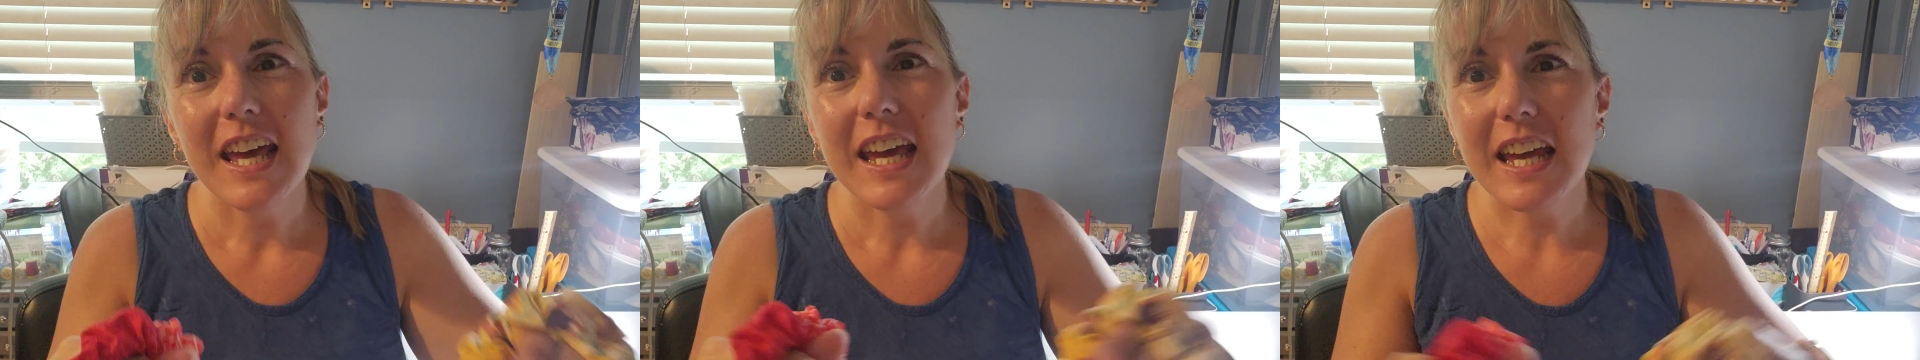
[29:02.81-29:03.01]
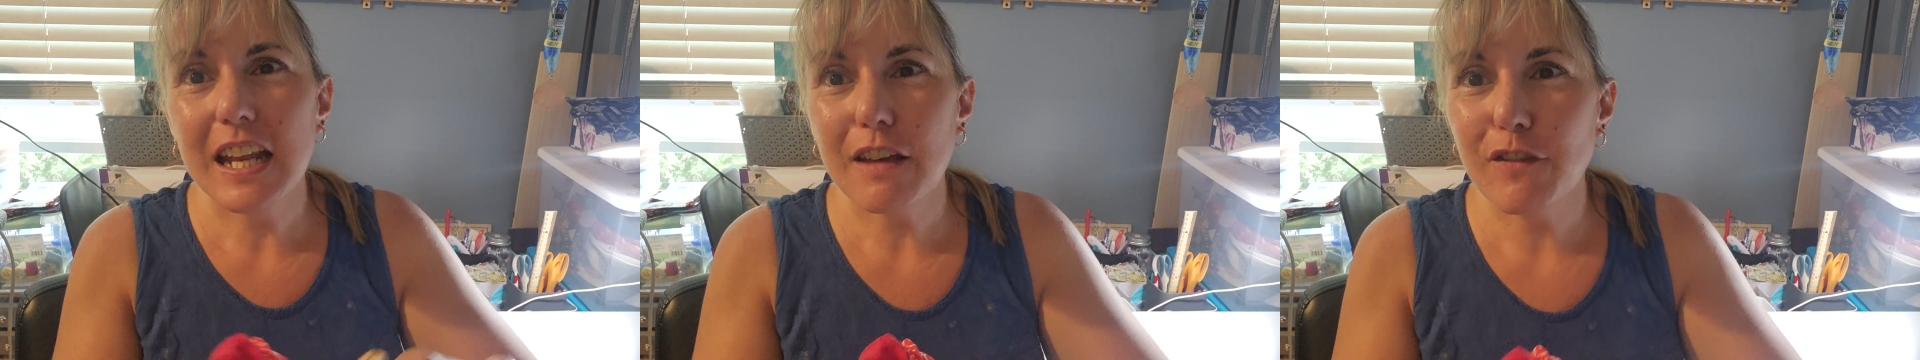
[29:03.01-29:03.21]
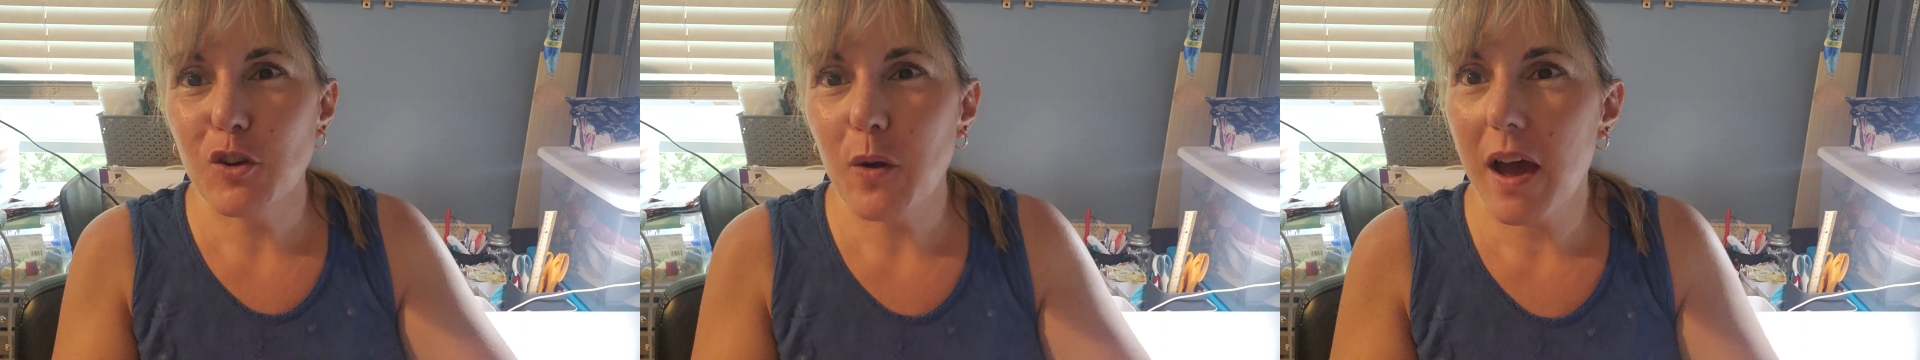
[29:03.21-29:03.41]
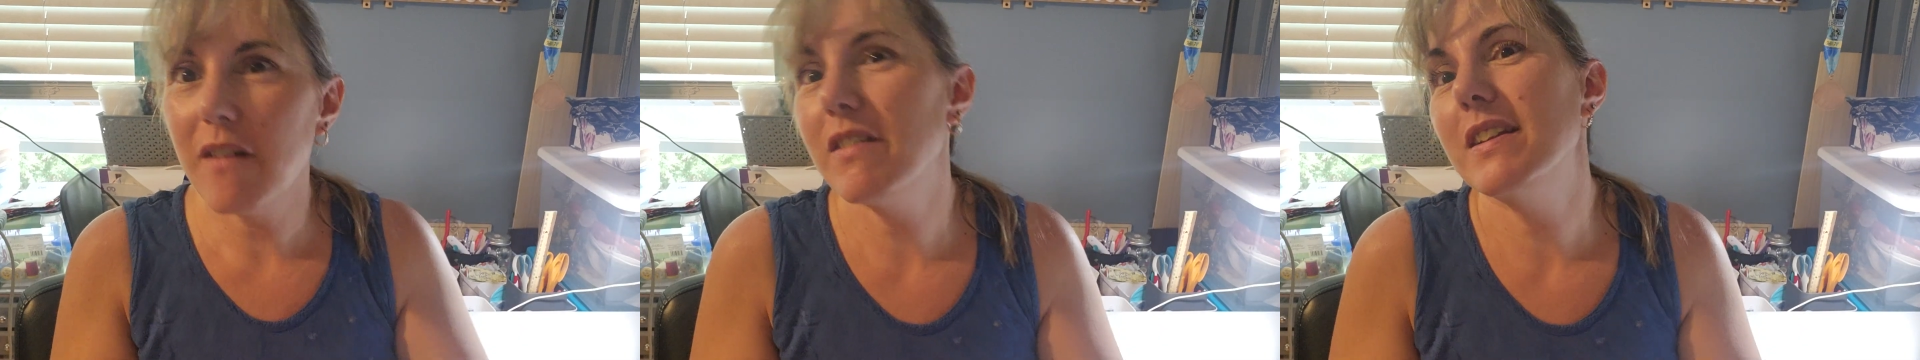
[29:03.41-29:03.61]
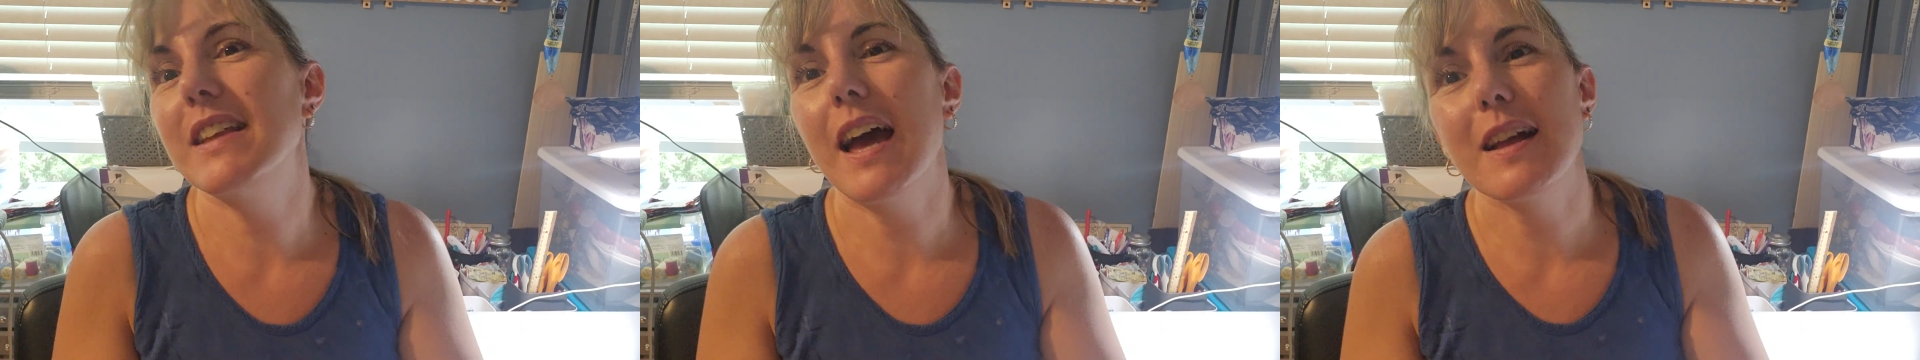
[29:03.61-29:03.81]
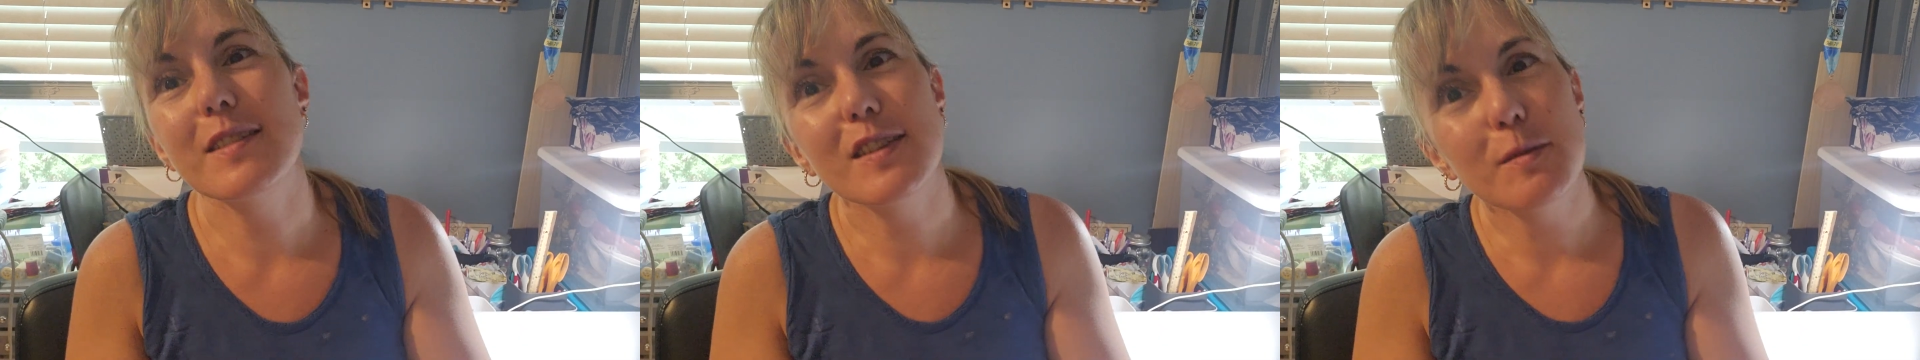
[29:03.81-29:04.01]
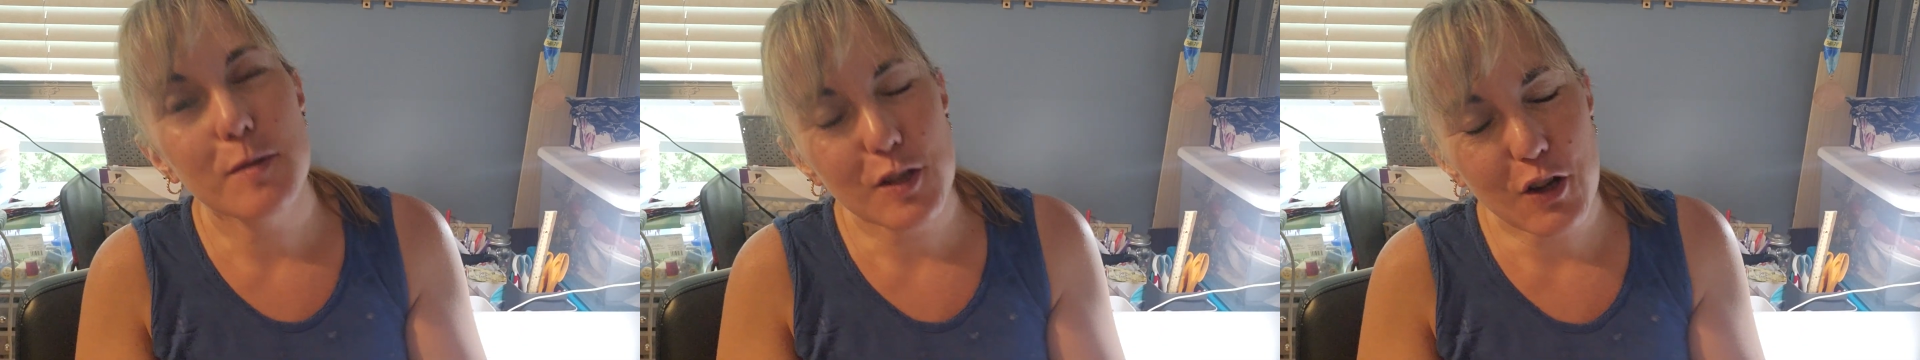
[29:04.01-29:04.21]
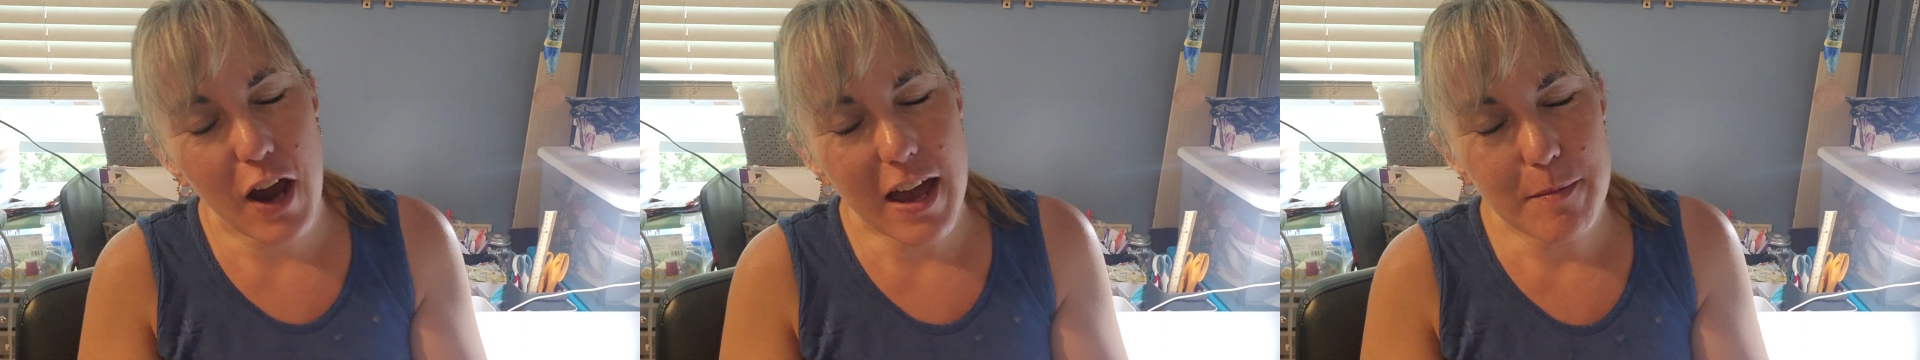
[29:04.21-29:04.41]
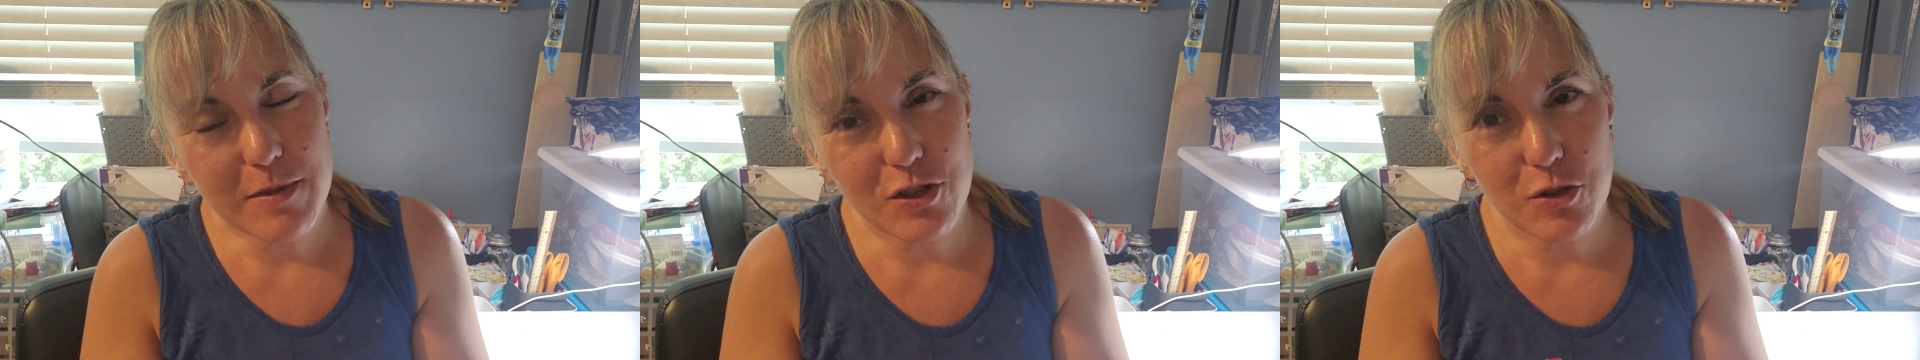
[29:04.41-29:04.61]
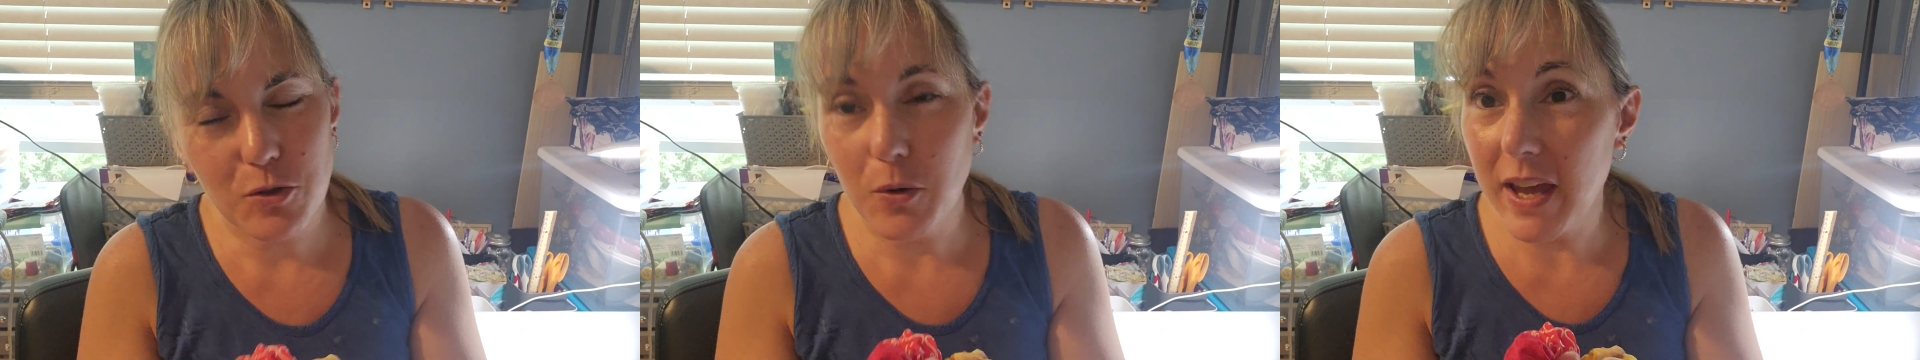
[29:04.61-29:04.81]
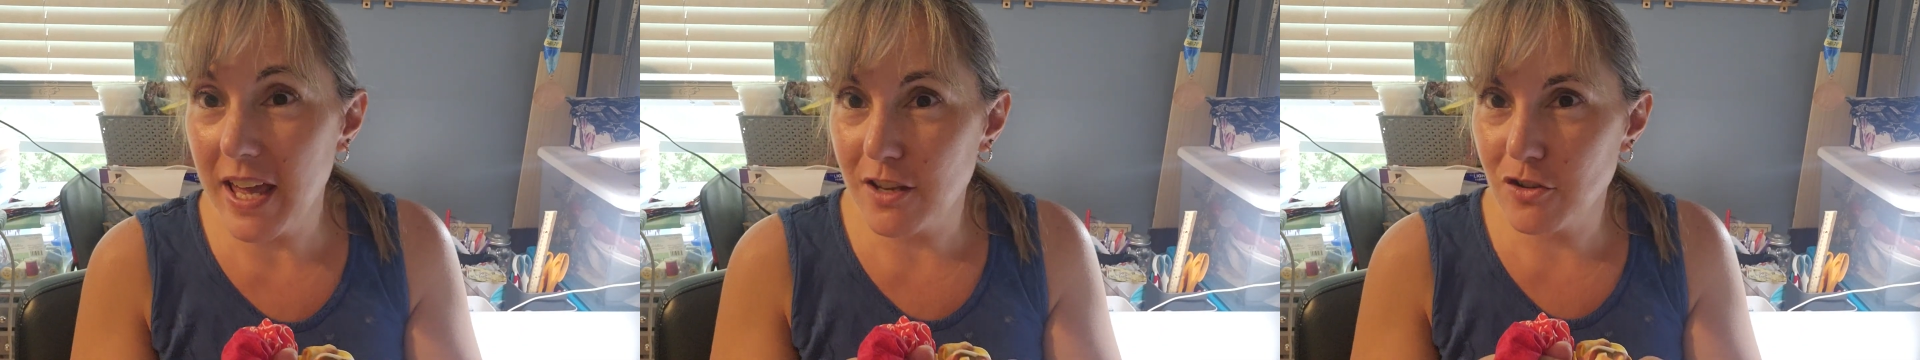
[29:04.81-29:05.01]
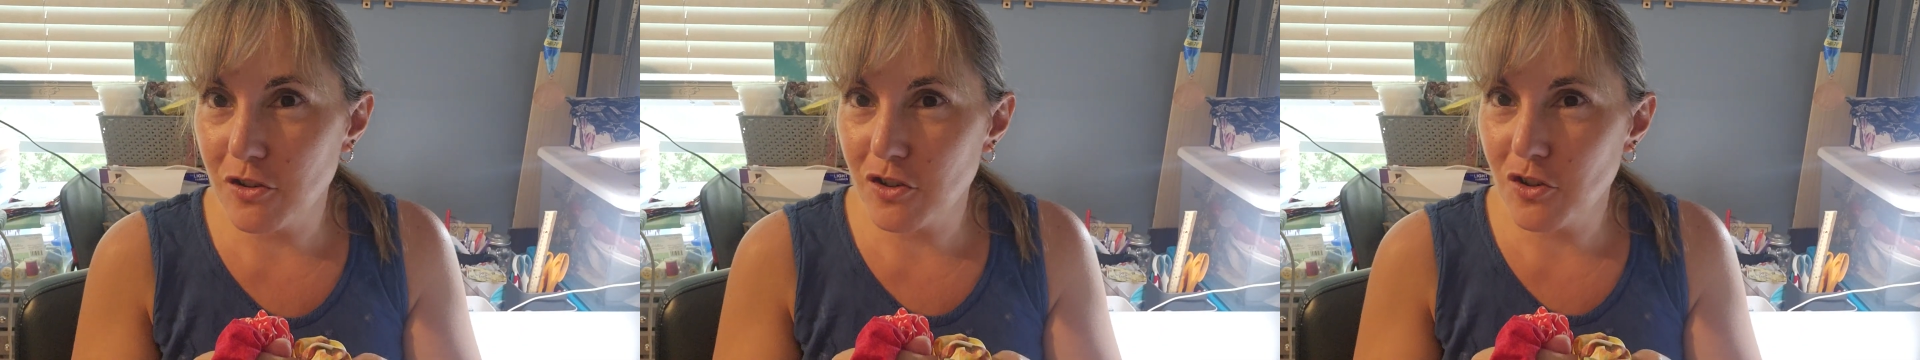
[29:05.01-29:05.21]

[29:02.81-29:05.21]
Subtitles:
And if you haven't yet subscribed to Angela